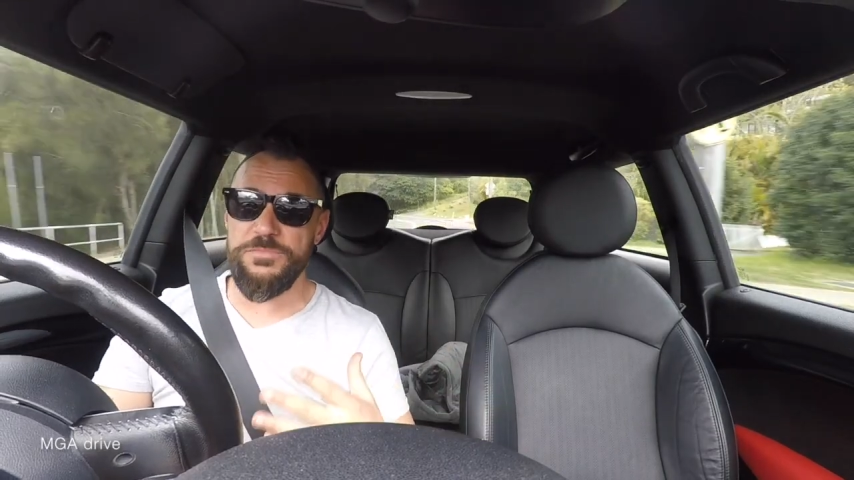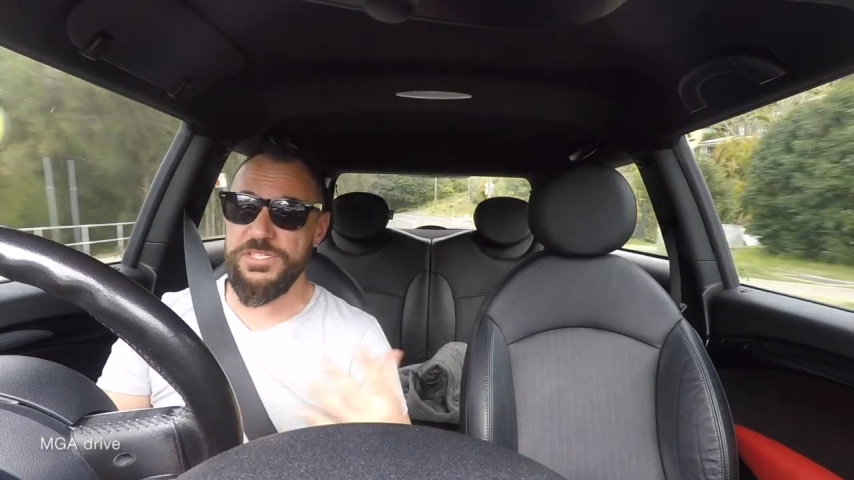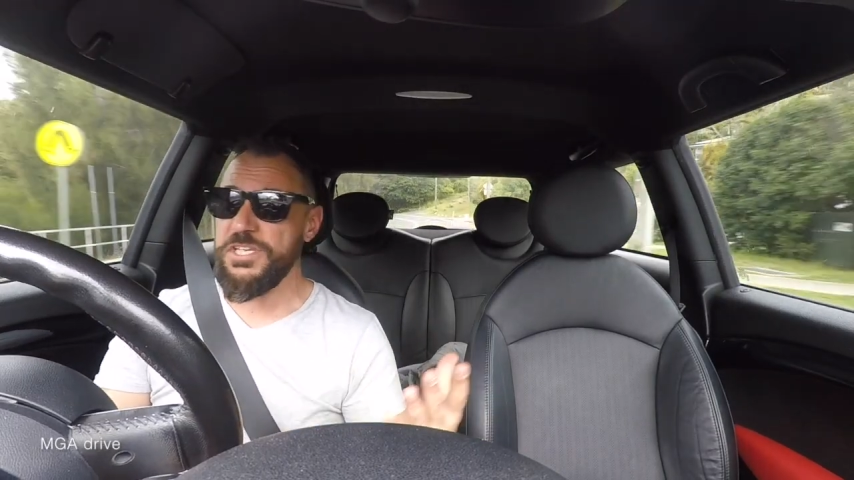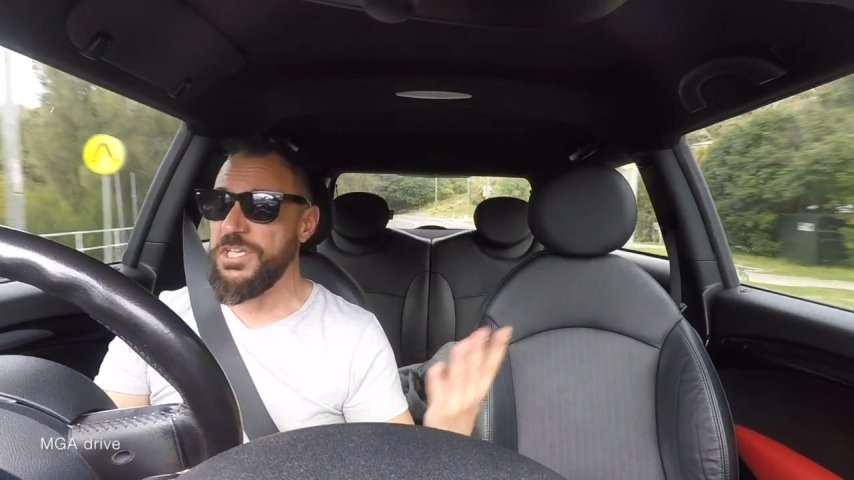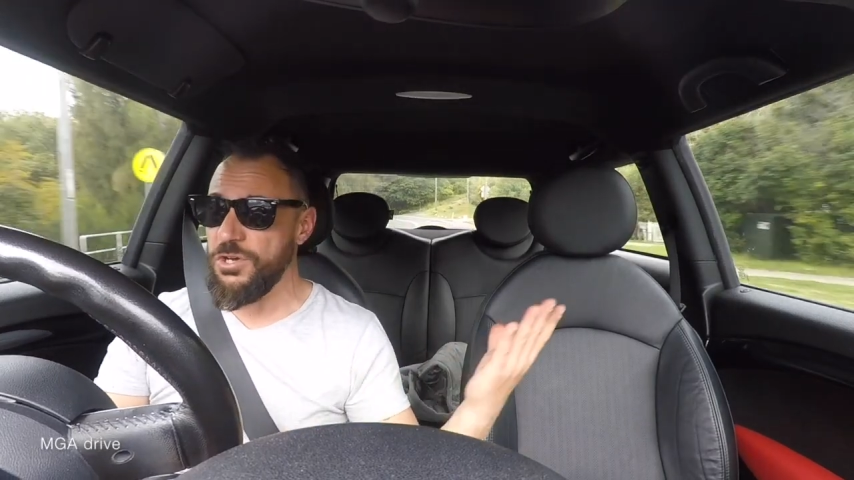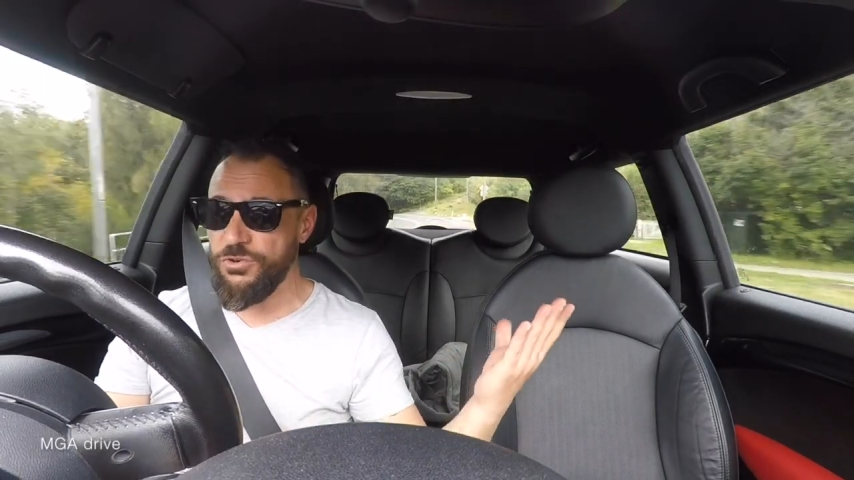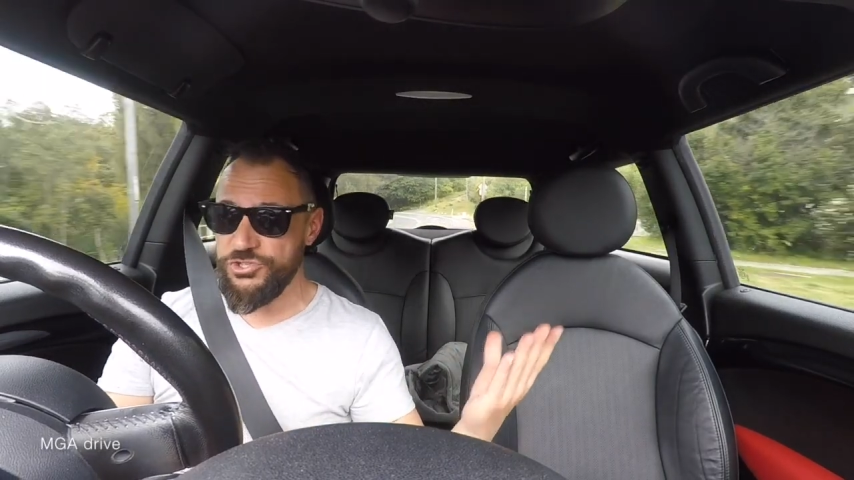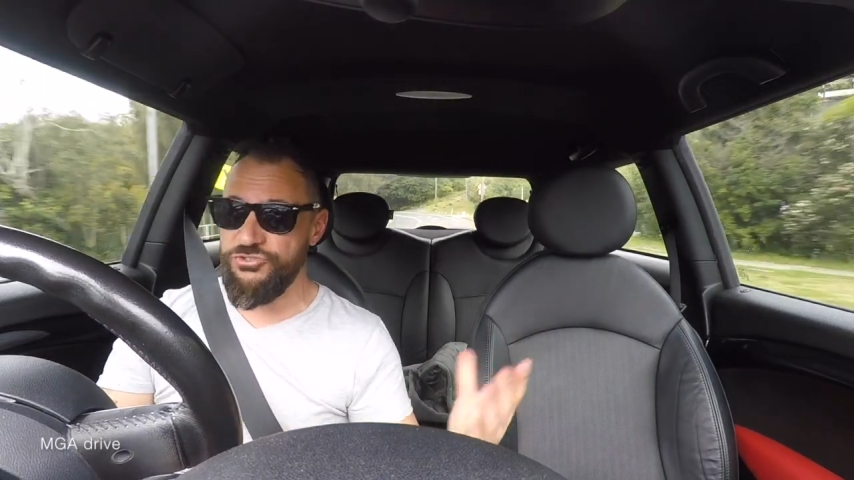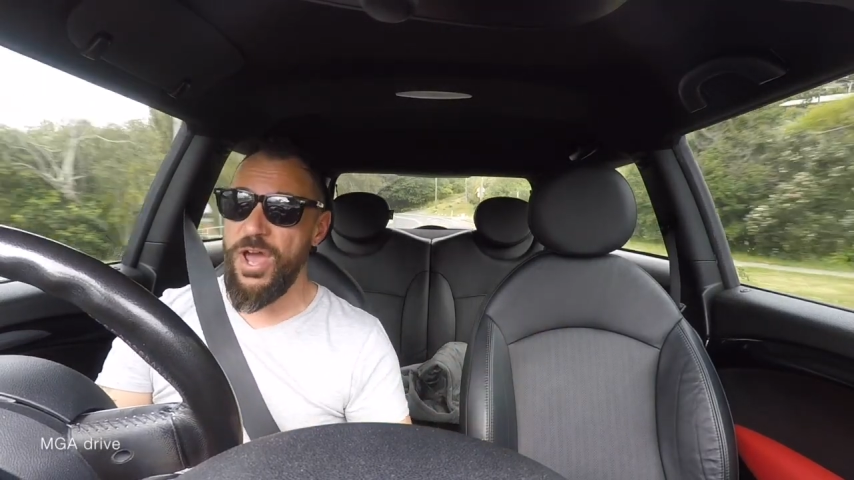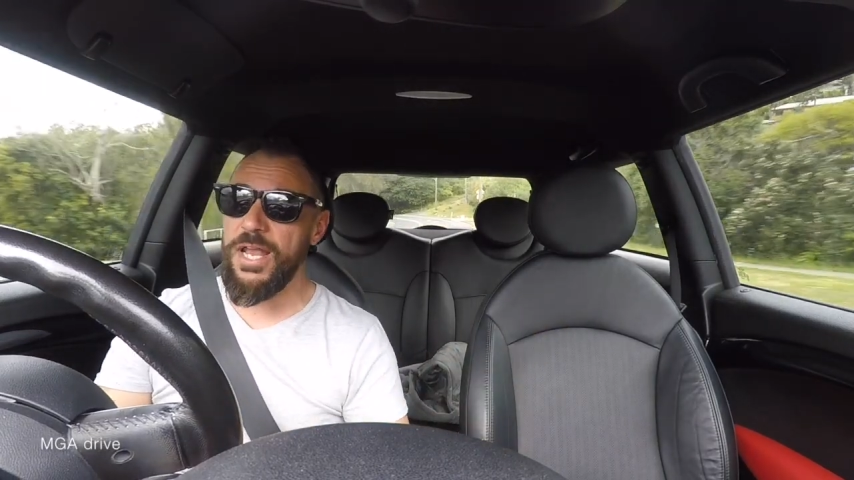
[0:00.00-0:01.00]
Sydney or
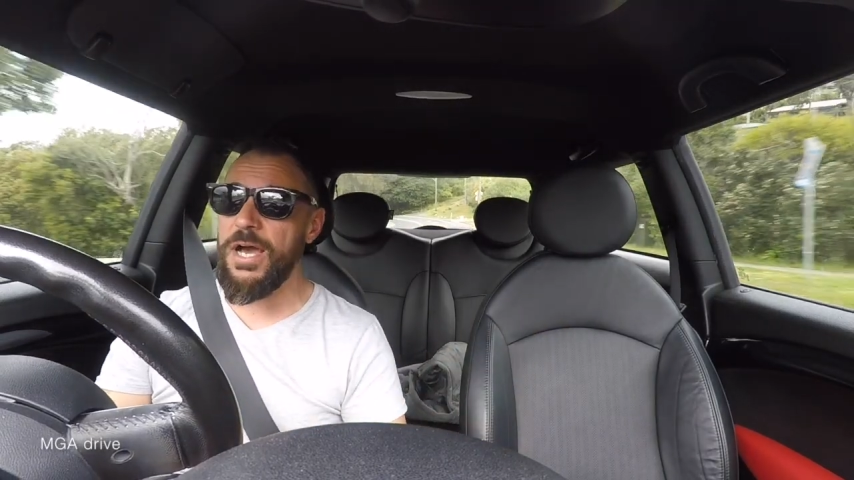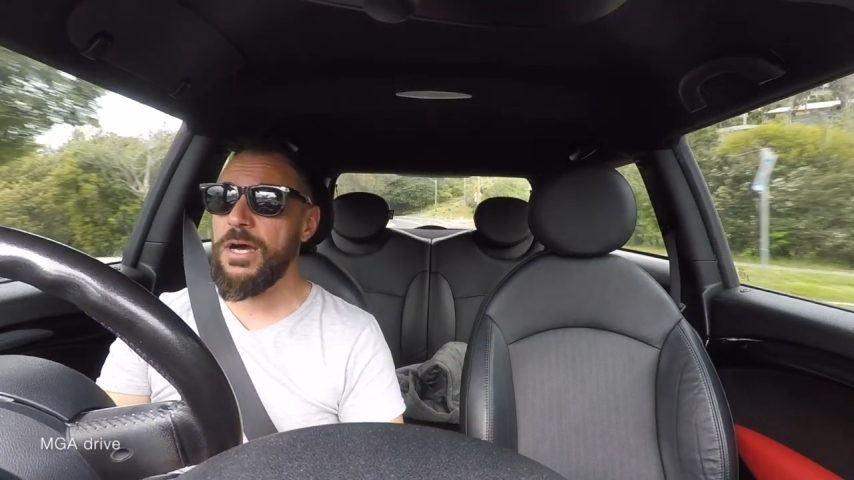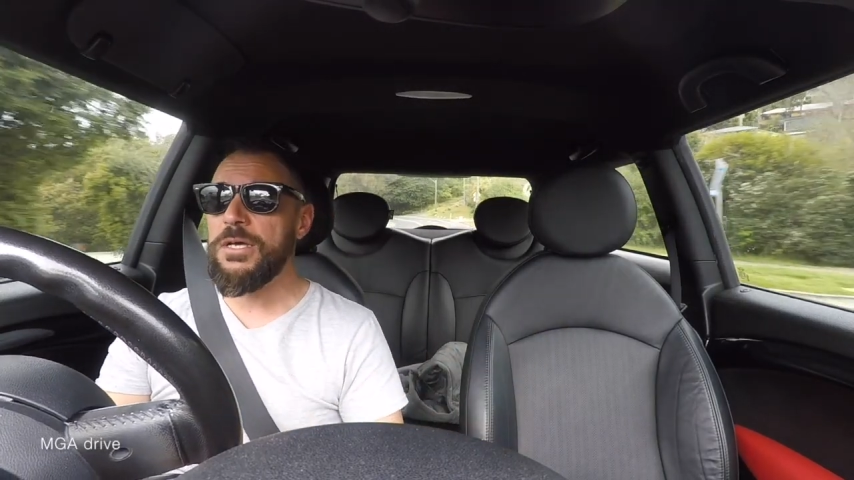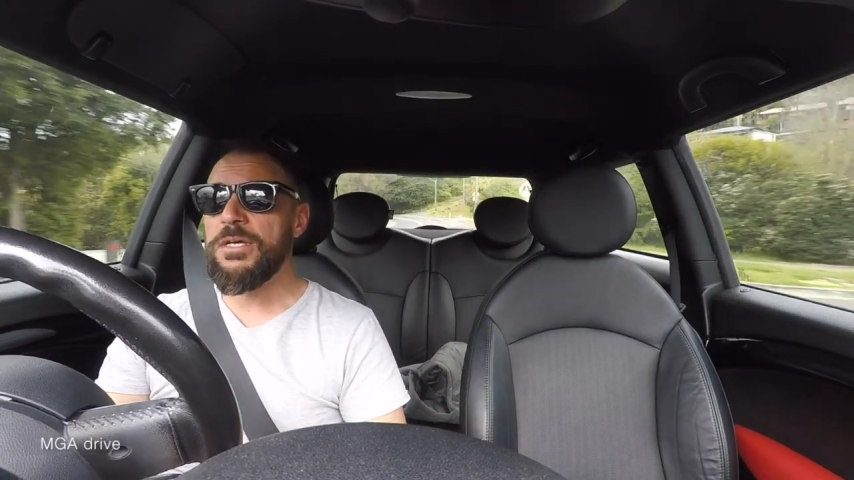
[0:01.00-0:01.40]
Australia.